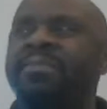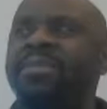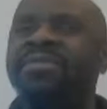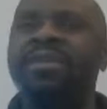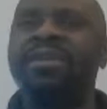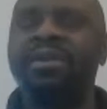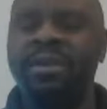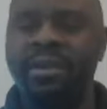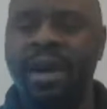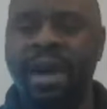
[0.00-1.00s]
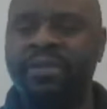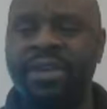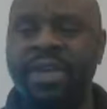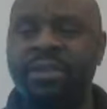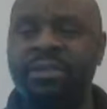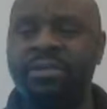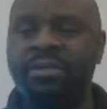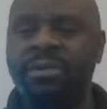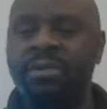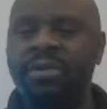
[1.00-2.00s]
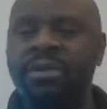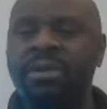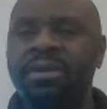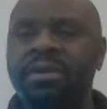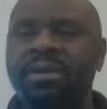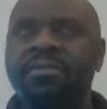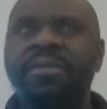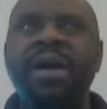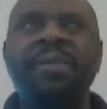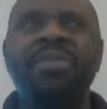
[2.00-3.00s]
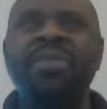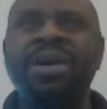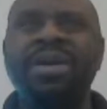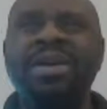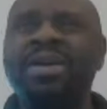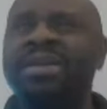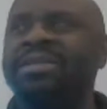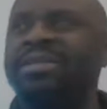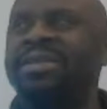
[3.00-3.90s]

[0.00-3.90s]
else was in that movie? I forget who. But my point